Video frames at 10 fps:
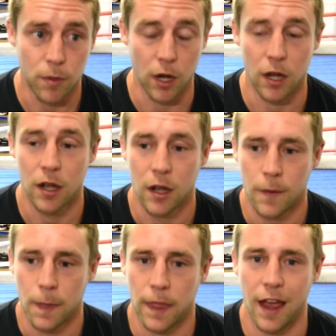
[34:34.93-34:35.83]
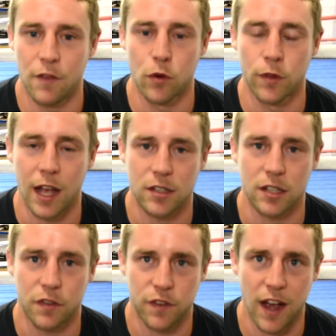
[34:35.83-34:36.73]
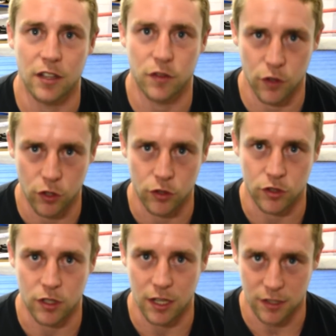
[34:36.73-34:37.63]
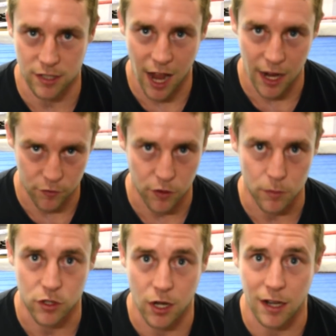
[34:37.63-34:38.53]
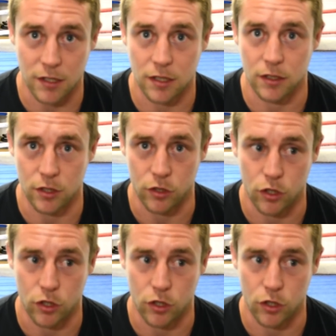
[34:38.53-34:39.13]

But everyone that actually fights for us has started from scratch, has yeah.